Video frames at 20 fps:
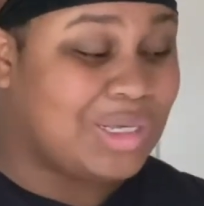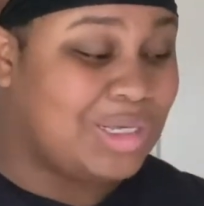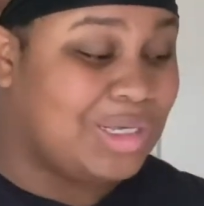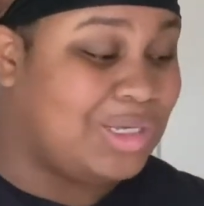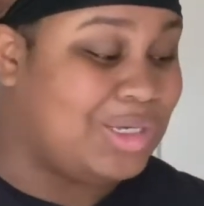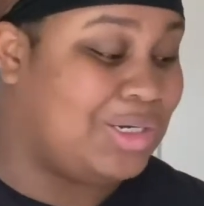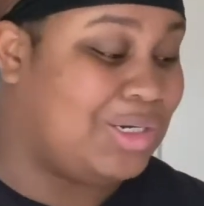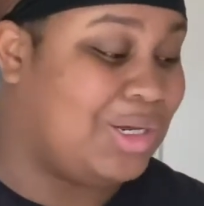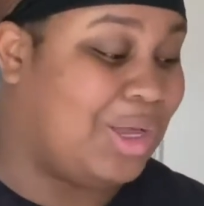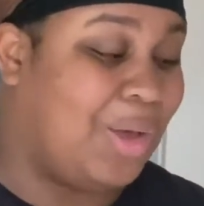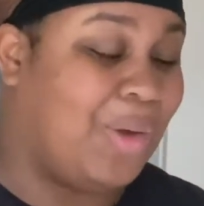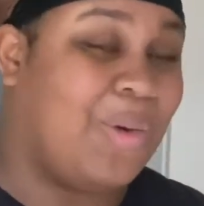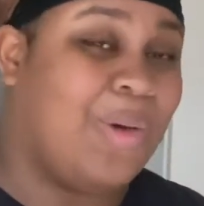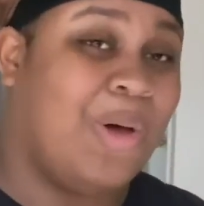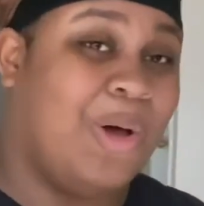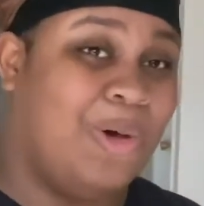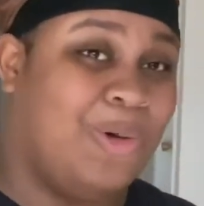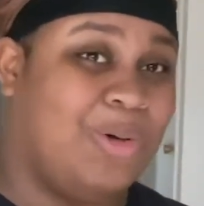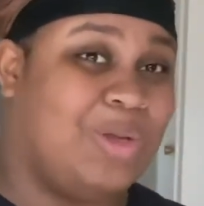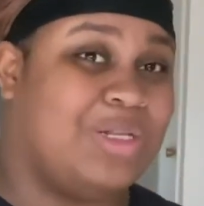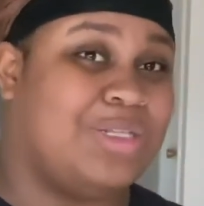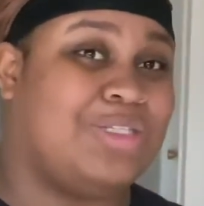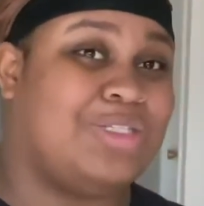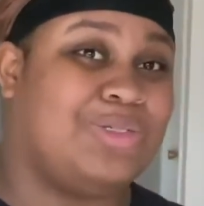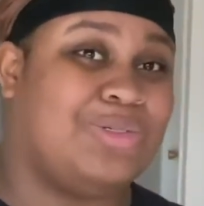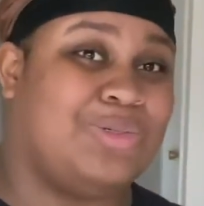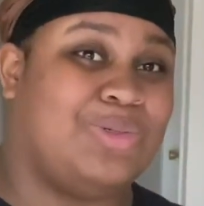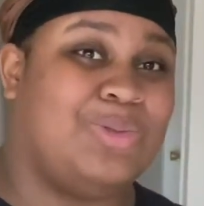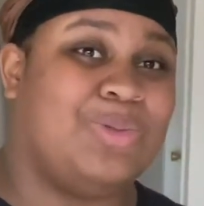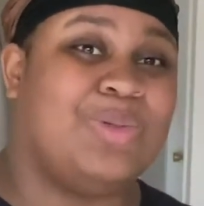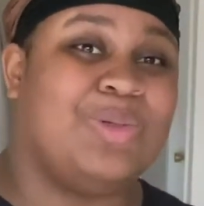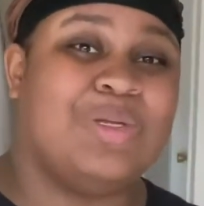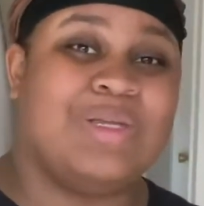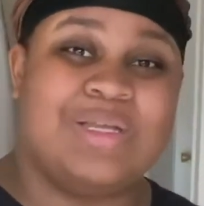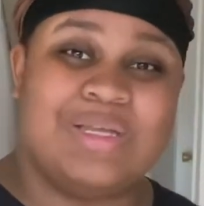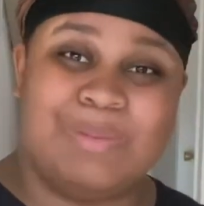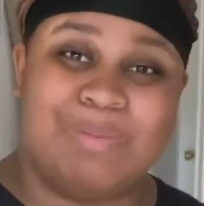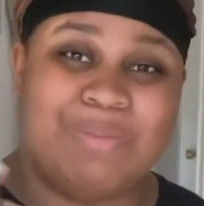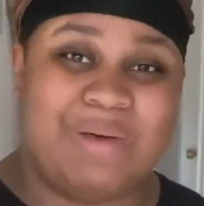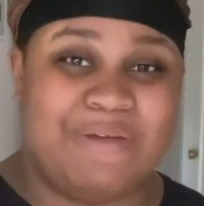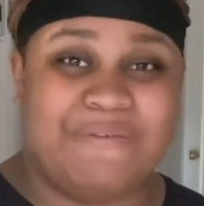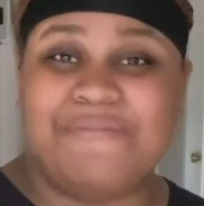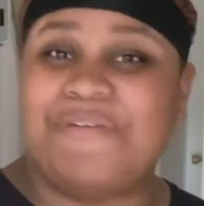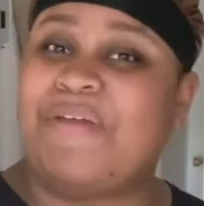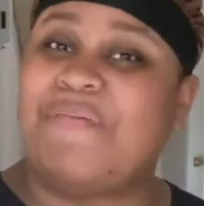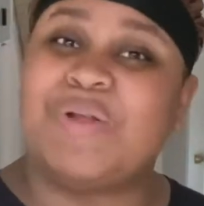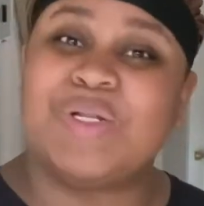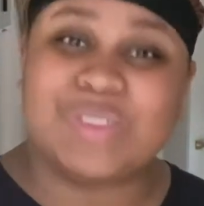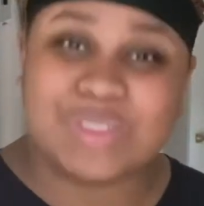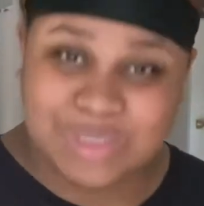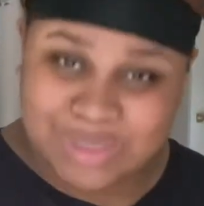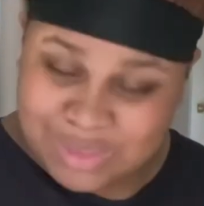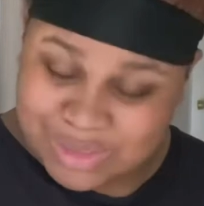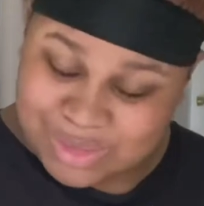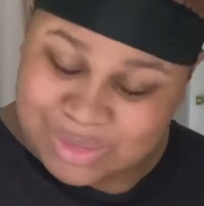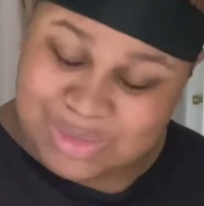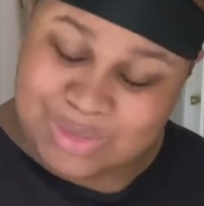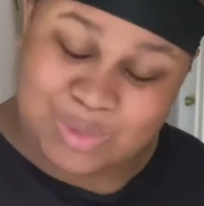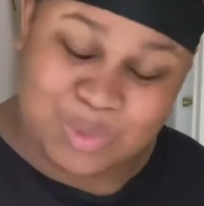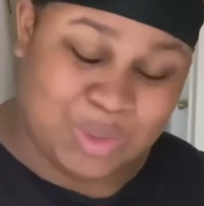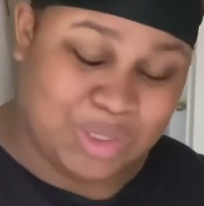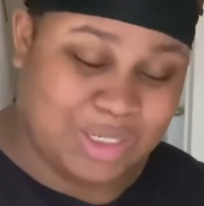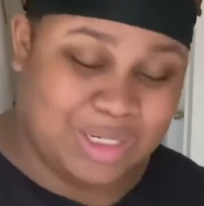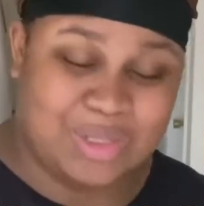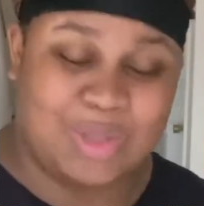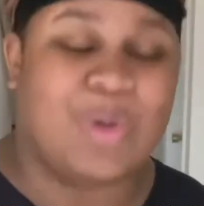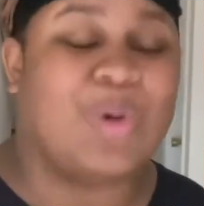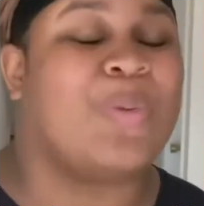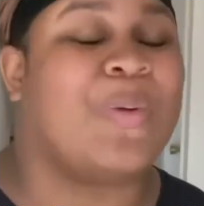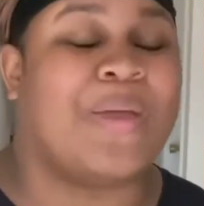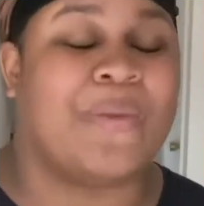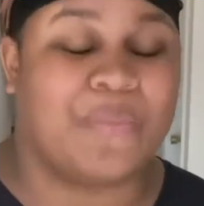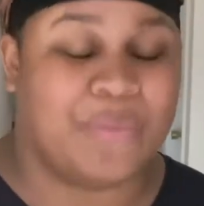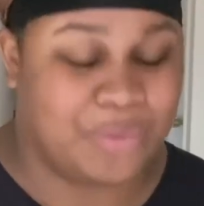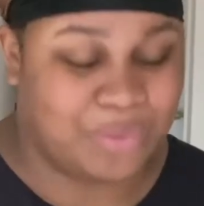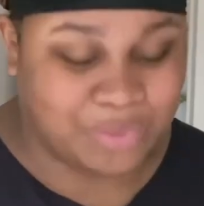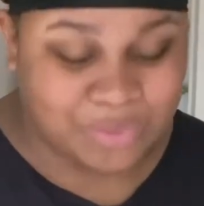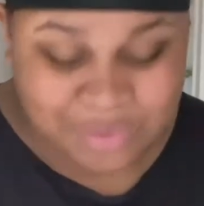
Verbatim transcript: you know, on to my favorite store in the whole wide world.